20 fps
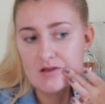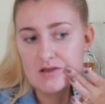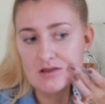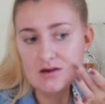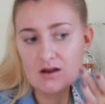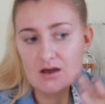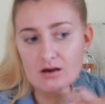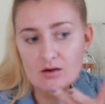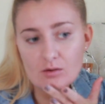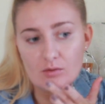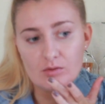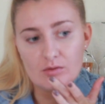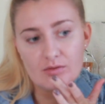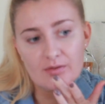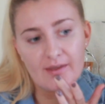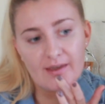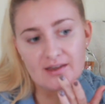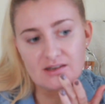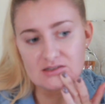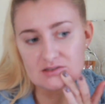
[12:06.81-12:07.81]
you know,
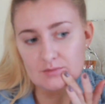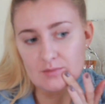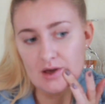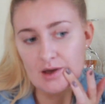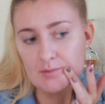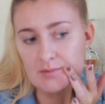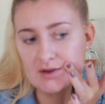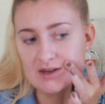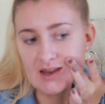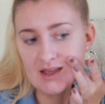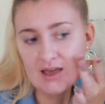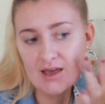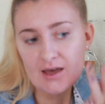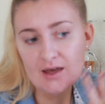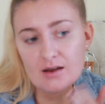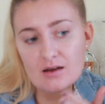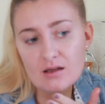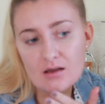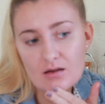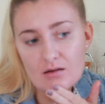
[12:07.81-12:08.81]
thanks mom and
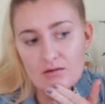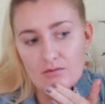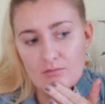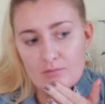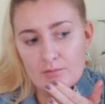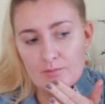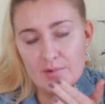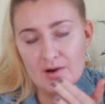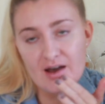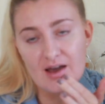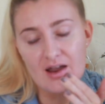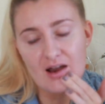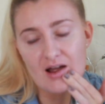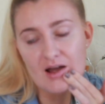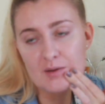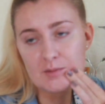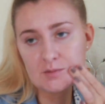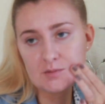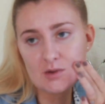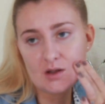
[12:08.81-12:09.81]
dad. But
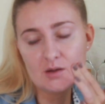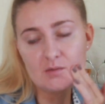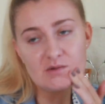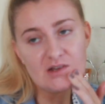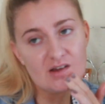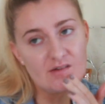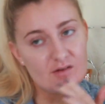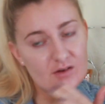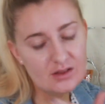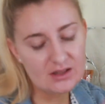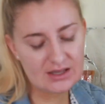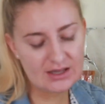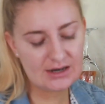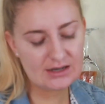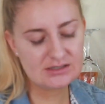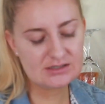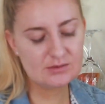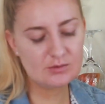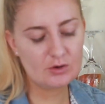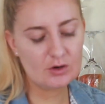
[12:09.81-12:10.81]
I'm definitely
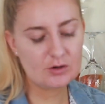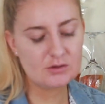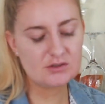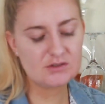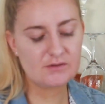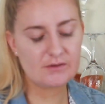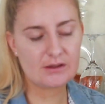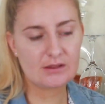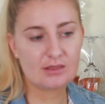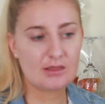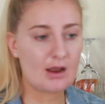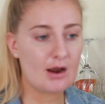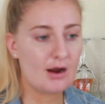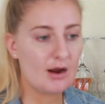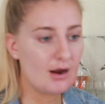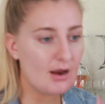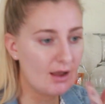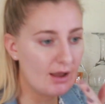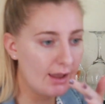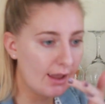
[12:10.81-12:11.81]
getting some crow's feet
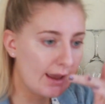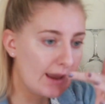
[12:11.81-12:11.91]
there.